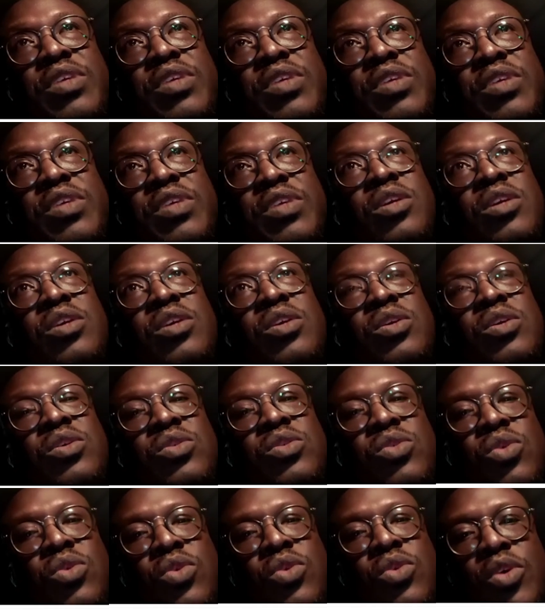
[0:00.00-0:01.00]
Mm.
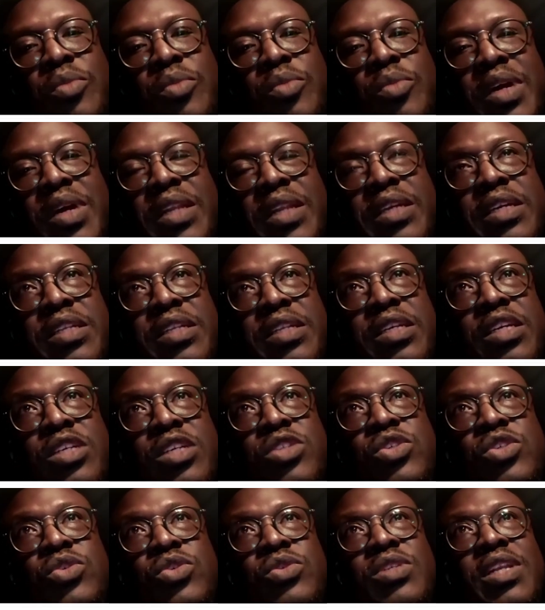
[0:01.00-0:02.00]
So normally in
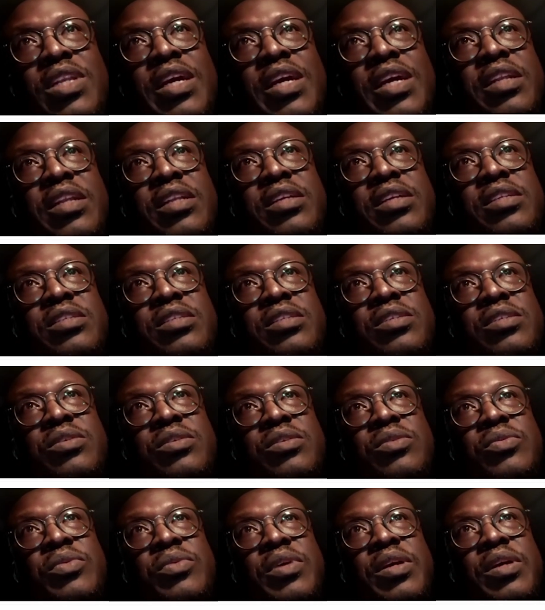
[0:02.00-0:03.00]
issues like this,
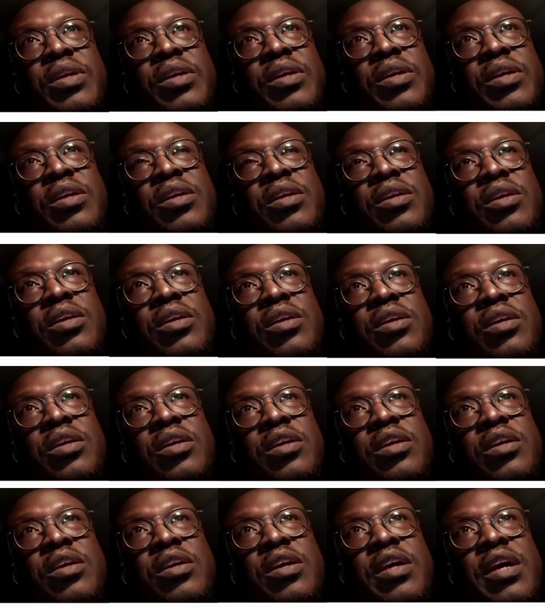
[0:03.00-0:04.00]
we
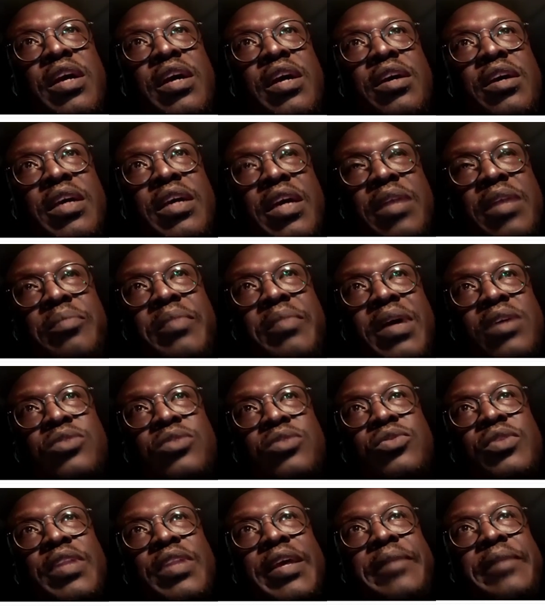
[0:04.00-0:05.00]
get back
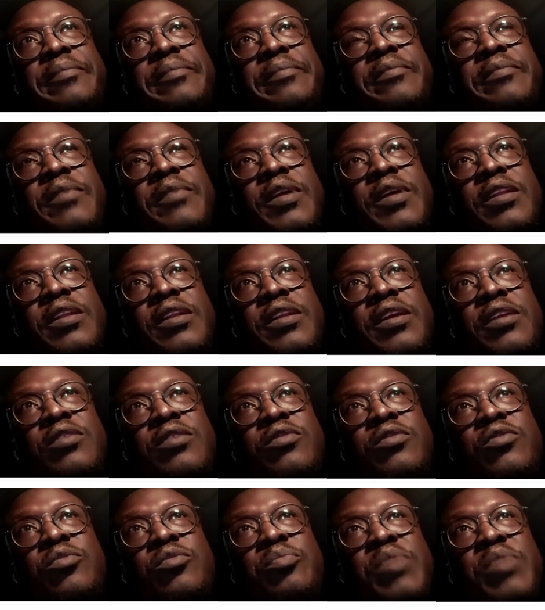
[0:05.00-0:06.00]
to them, and
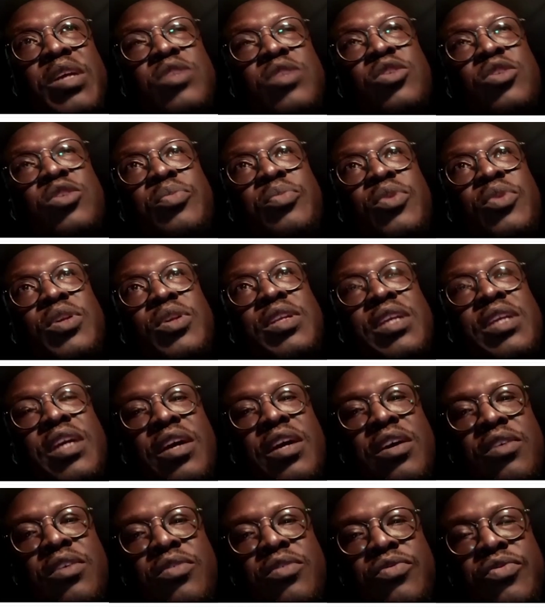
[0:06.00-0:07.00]
then based upon
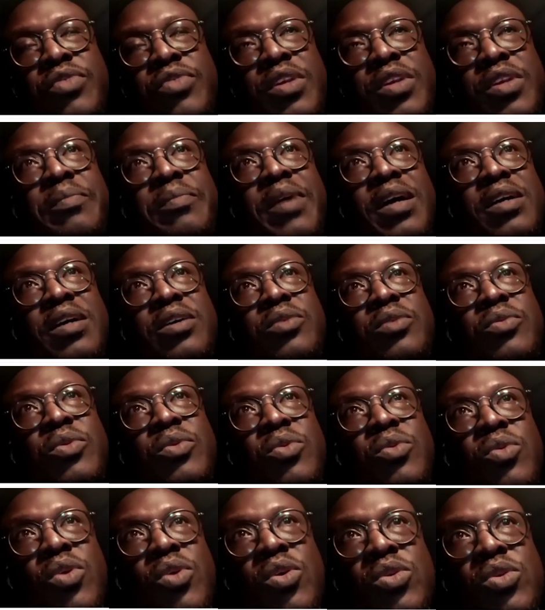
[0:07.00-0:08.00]
their feedback, we
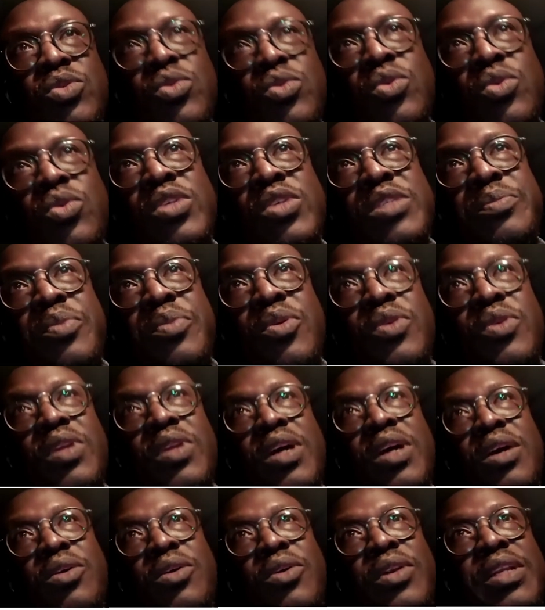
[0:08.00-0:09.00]
would also respond
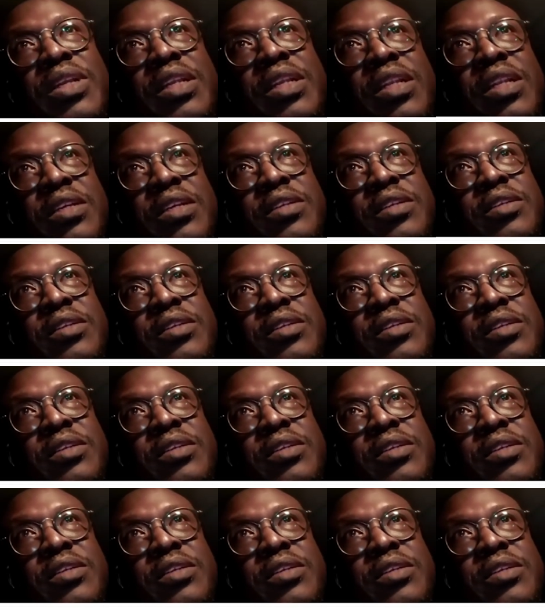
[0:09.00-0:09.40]
accordingly.